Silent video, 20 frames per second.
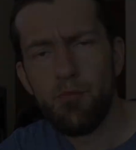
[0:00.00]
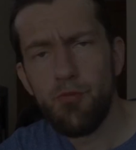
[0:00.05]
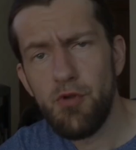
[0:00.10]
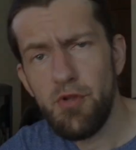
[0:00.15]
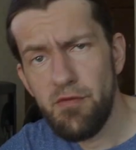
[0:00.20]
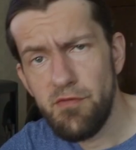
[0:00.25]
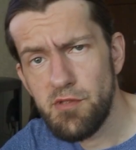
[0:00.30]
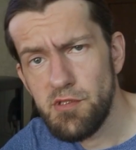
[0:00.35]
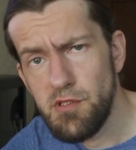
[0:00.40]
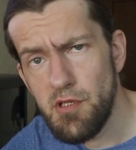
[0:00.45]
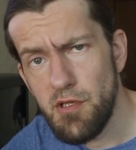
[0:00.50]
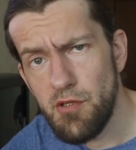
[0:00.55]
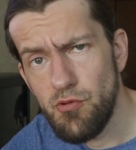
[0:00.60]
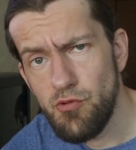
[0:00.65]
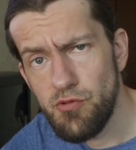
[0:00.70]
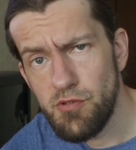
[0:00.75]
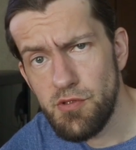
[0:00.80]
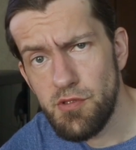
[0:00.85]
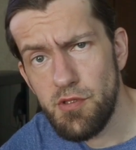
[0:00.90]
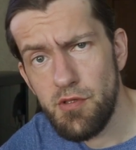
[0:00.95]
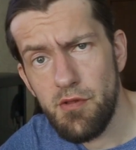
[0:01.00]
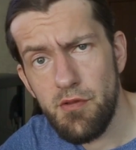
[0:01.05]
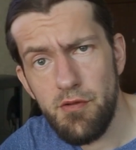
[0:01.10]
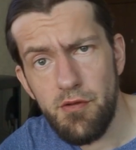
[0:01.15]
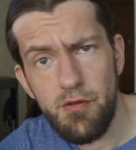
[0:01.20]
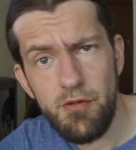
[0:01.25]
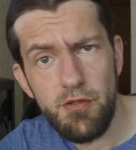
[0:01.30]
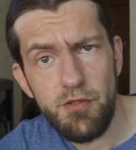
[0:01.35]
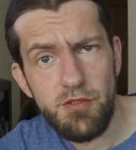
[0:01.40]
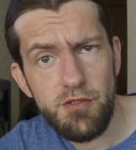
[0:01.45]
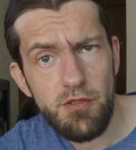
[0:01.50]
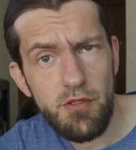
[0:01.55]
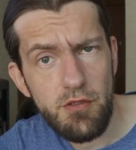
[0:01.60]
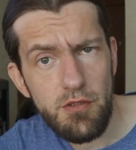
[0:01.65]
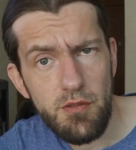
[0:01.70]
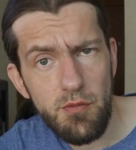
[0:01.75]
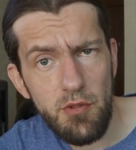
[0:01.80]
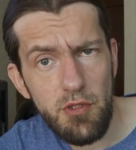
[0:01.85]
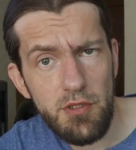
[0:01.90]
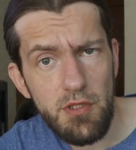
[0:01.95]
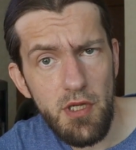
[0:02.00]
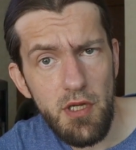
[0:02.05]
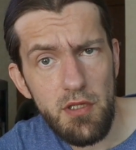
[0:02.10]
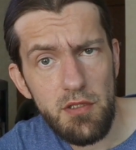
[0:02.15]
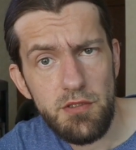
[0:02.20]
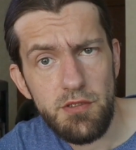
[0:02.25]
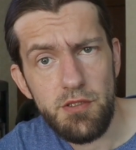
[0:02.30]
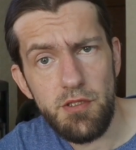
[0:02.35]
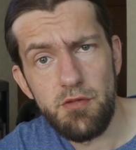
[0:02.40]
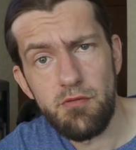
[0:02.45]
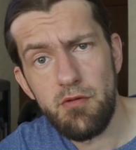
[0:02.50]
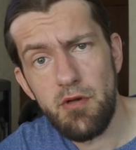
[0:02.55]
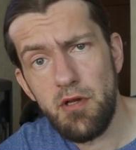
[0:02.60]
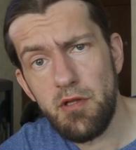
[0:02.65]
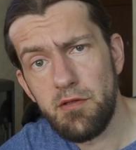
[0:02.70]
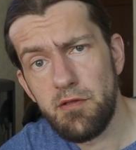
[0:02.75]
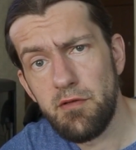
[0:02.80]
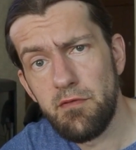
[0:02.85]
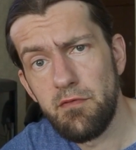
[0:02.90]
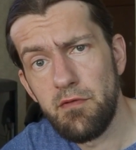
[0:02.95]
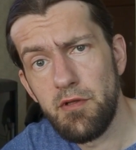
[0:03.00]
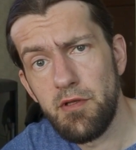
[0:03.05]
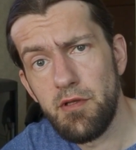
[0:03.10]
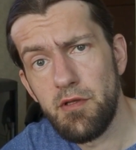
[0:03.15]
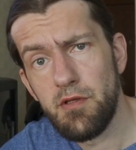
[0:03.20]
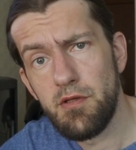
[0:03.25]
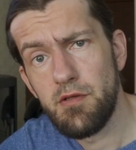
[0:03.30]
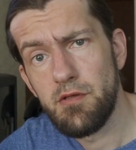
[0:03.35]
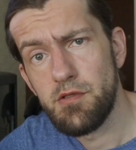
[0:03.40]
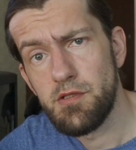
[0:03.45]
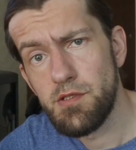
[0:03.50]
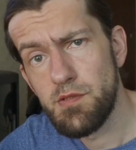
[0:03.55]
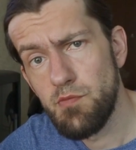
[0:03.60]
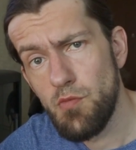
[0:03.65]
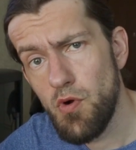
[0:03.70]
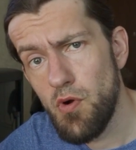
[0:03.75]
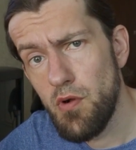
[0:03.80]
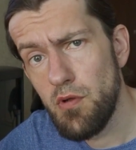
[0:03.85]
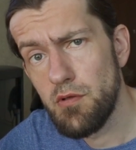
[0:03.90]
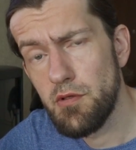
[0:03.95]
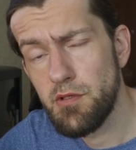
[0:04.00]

Previously I used the destructible tiles in relatively small